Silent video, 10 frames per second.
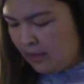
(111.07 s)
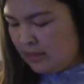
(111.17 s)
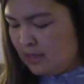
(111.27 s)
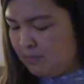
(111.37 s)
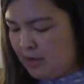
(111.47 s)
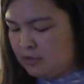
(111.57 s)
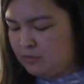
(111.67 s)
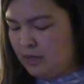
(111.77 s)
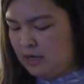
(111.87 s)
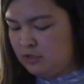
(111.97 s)
the best
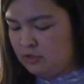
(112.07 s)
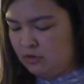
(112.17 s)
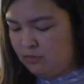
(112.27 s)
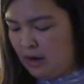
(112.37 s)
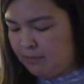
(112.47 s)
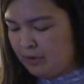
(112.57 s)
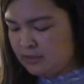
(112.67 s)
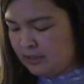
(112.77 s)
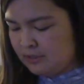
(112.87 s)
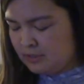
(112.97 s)
way to wrap
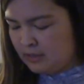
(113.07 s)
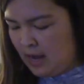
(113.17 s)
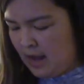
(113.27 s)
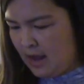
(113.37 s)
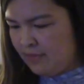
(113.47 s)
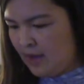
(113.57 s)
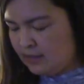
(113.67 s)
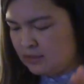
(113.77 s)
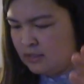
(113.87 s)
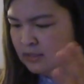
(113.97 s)
presents. And
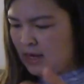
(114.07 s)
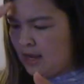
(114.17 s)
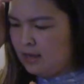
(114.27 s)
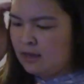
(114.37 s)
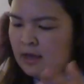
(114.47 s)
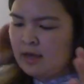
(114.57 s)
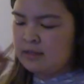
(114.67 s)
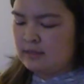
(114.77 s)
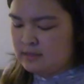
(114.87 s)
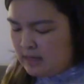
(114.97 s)
that's to take
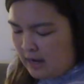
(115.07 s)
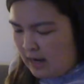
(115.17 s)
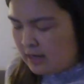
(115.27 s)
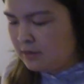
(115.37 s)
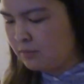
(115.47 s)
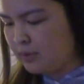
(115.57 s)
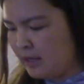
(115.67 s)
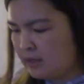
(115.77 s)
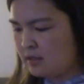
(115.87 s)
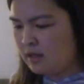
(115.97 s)
the side
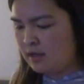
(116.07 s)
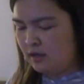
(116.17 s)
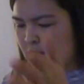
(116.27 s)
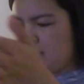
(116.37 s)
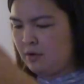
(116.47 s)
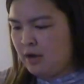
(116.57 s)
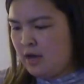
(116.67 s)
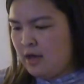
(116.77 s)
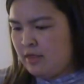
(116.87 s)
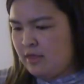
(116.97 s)
with, you know,
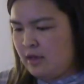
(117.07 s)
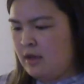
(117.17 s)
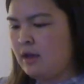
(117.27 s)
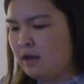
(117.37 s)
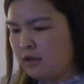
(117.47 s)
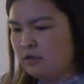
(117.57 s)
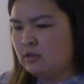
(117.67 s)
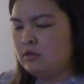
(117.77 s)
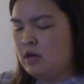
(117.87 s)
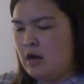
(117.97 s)
the
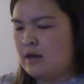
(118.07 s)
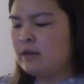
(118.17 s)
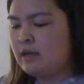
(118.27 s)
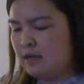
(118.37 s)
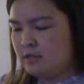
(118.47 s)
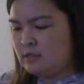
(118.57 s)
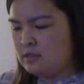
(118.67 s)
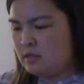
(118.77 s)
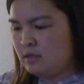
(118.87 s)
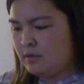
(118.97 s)

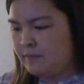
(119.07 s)
longest,